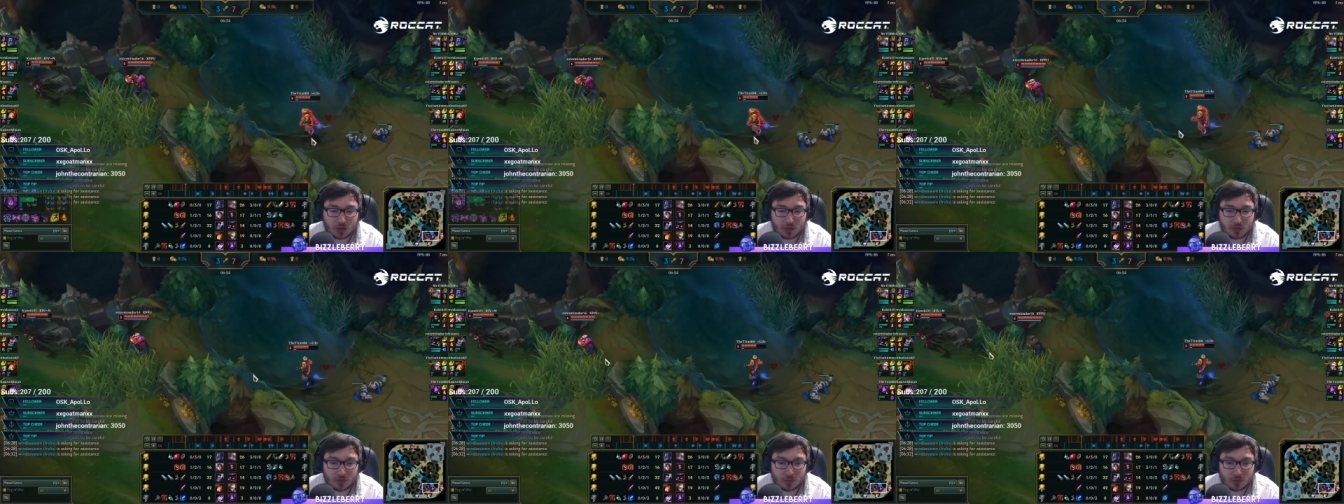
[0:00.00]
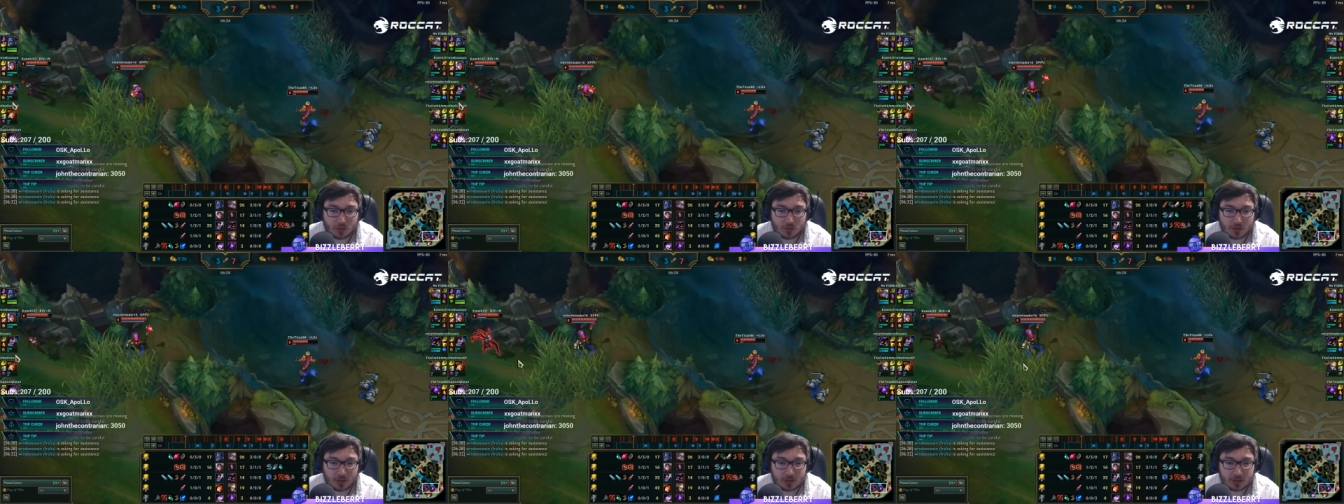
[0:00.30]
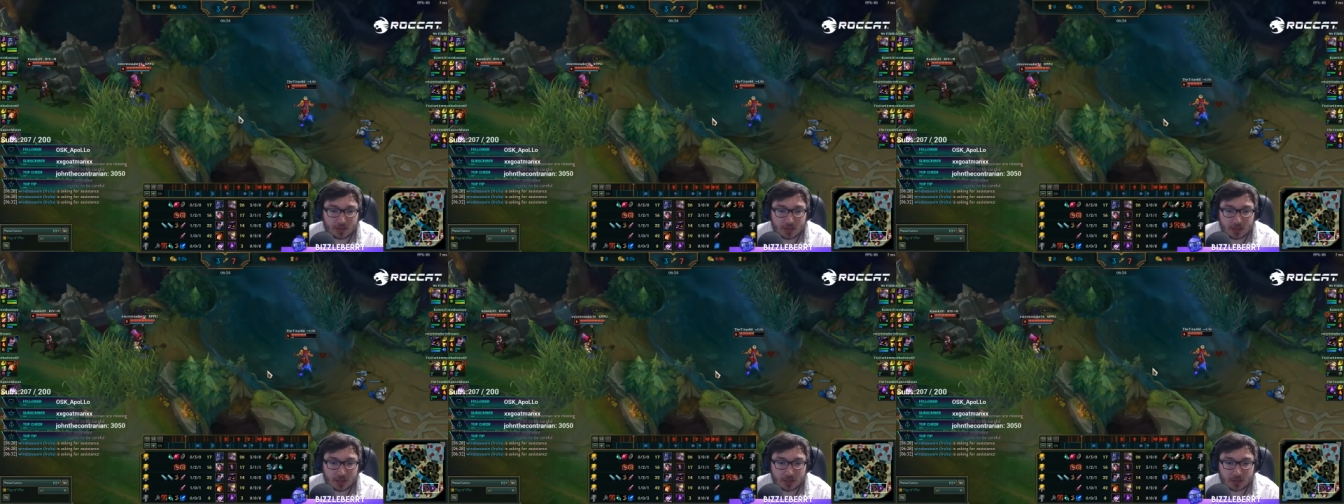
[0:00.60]
in you even
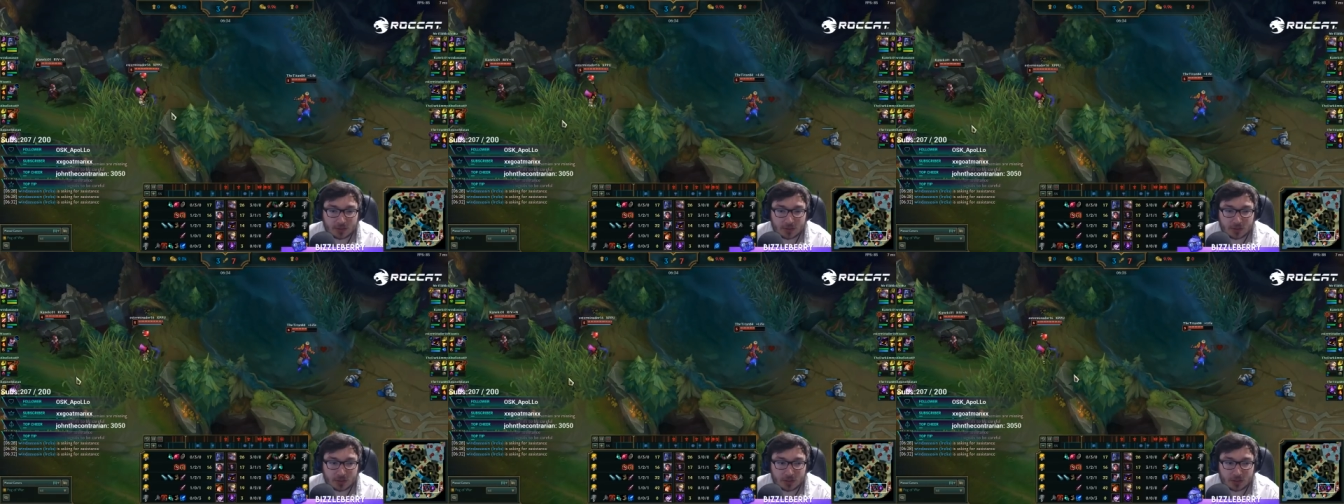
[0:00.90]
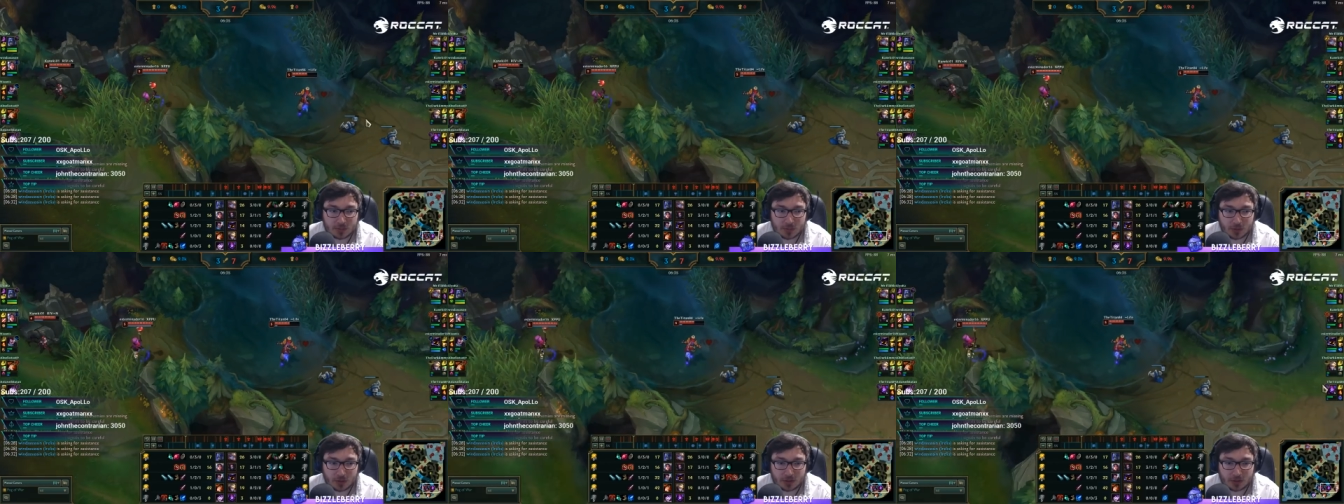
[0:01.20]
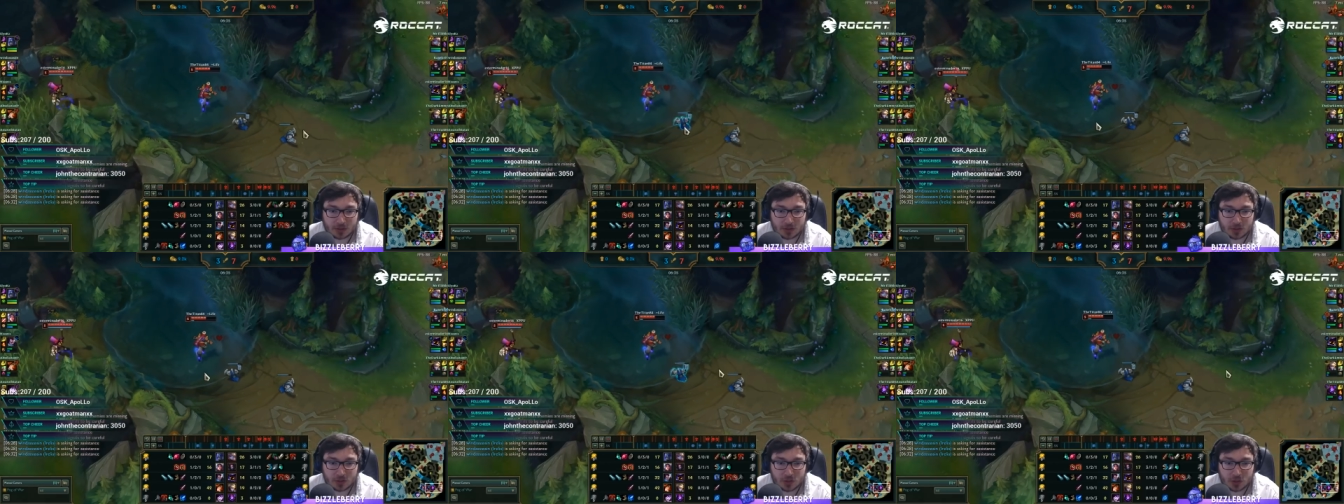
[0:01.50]
moving to here to this point,
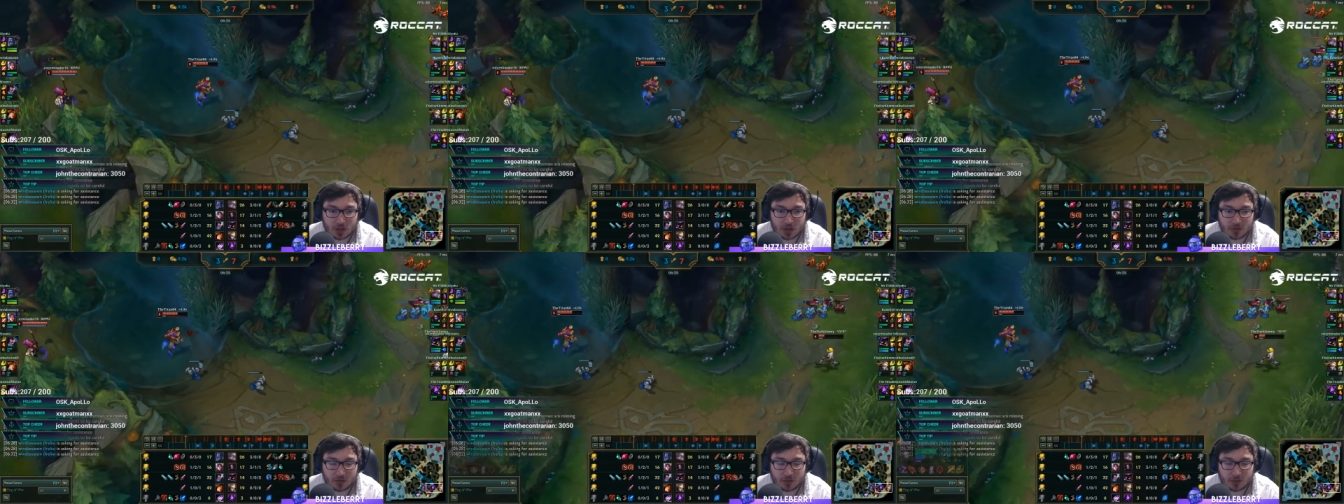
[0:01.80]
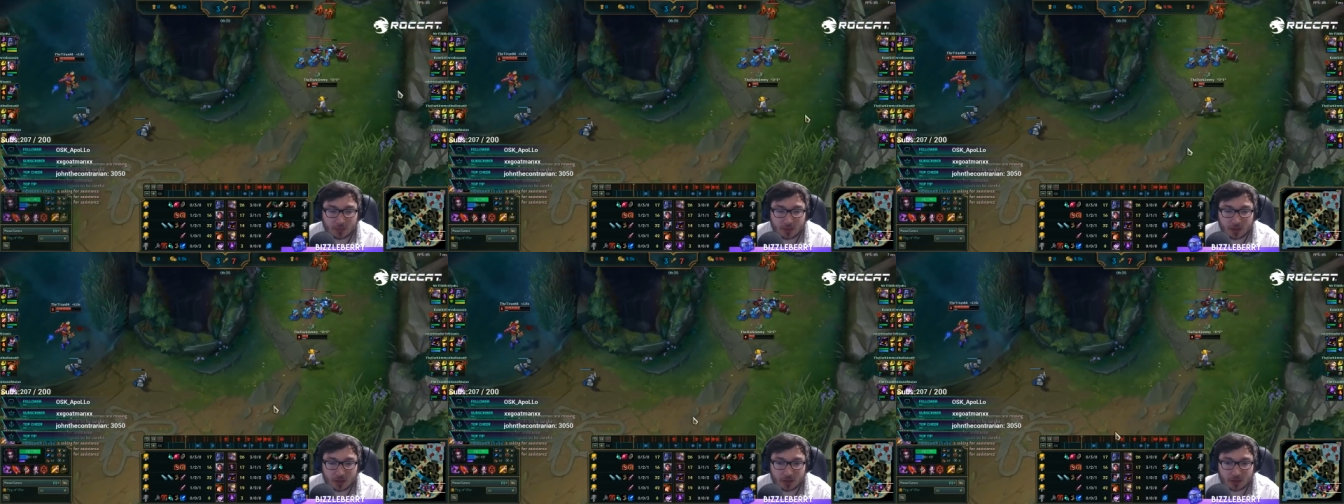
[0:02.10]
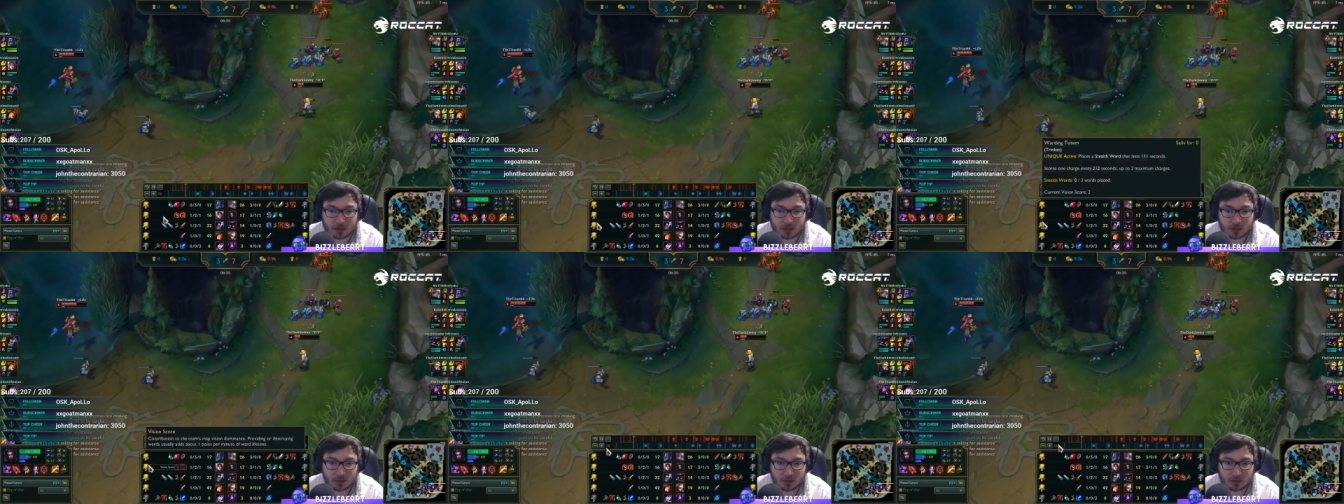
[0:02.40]
because you have no
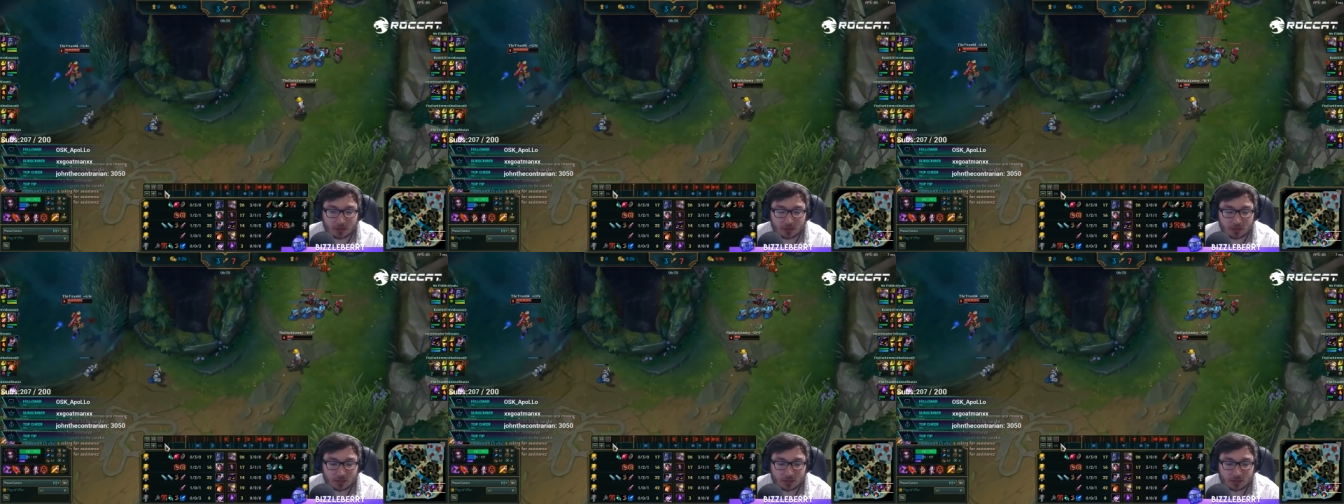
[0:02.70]
mana.